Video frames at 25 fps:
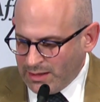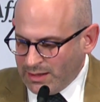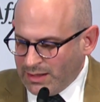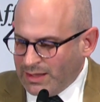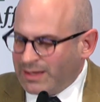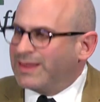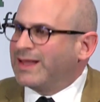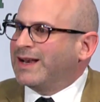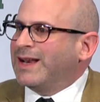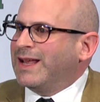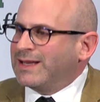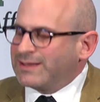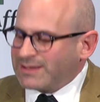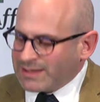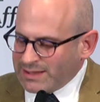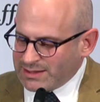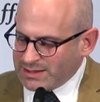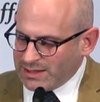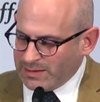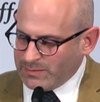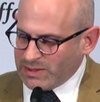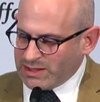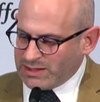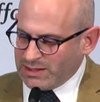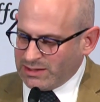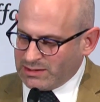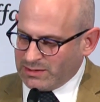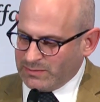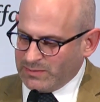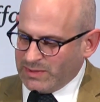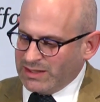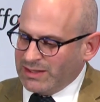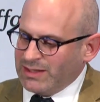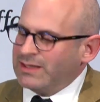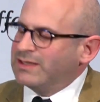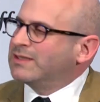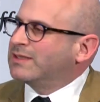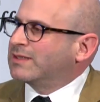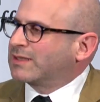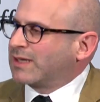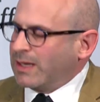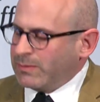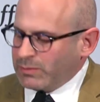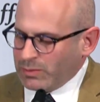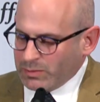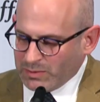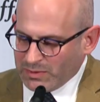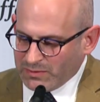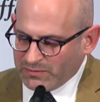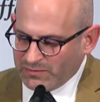that anti-Semitism is an
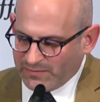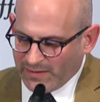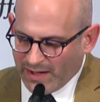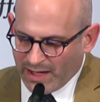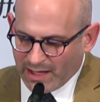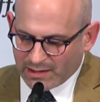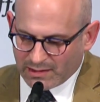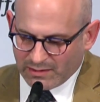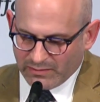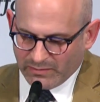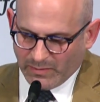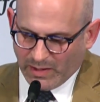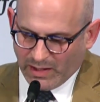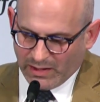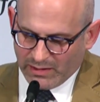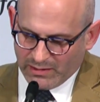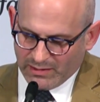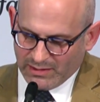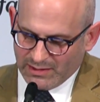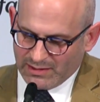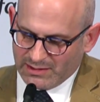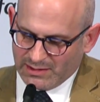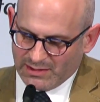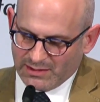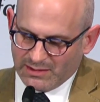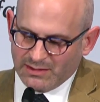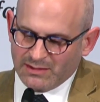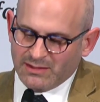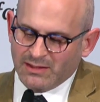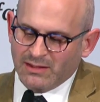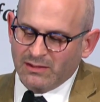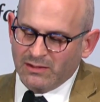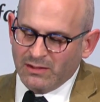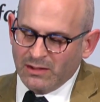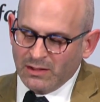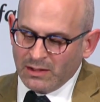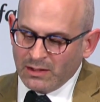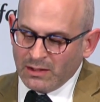inescapable fact of modern existence, and